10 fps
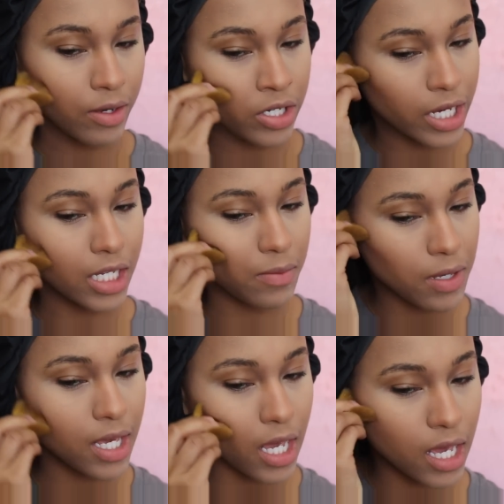just
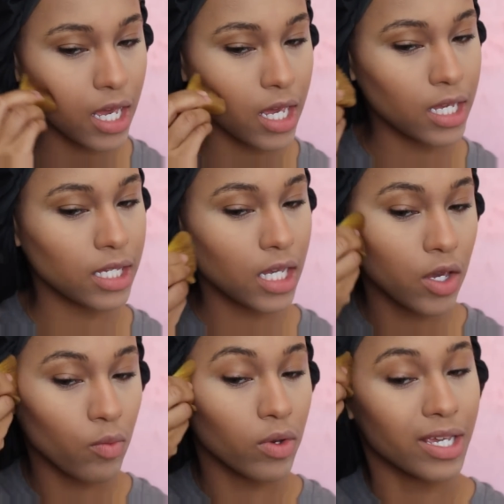because
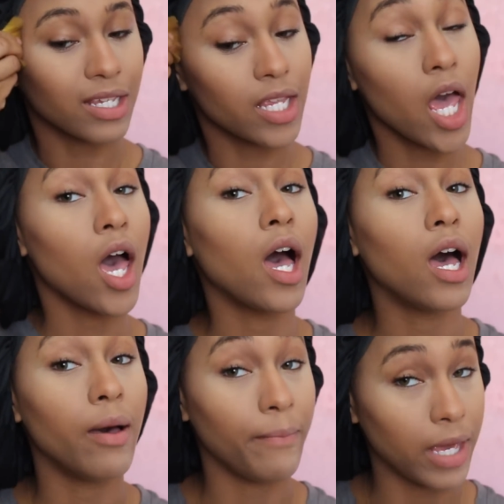it was
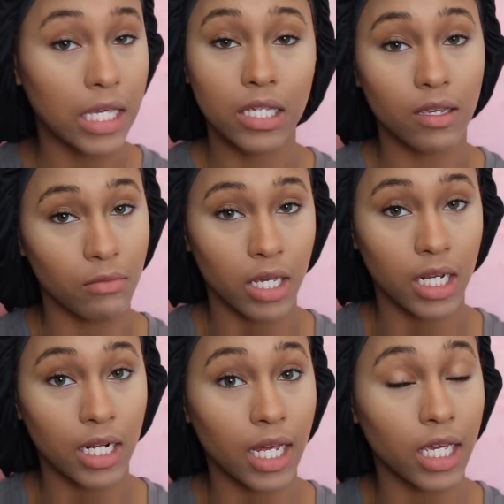amazing
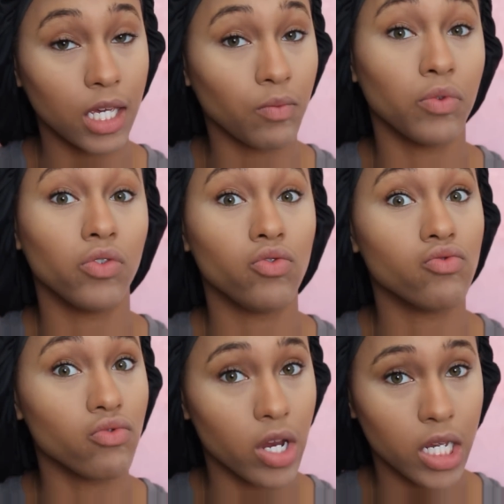money. Like, it was
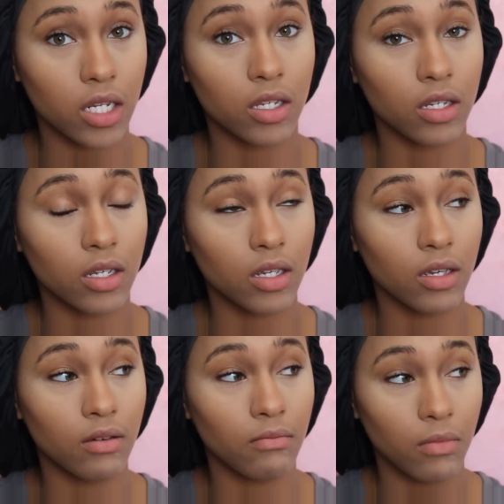great
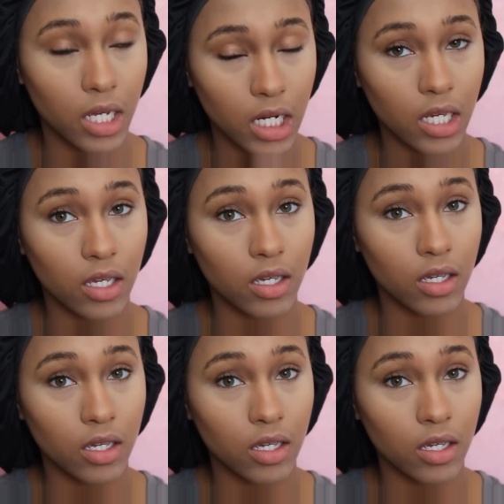money.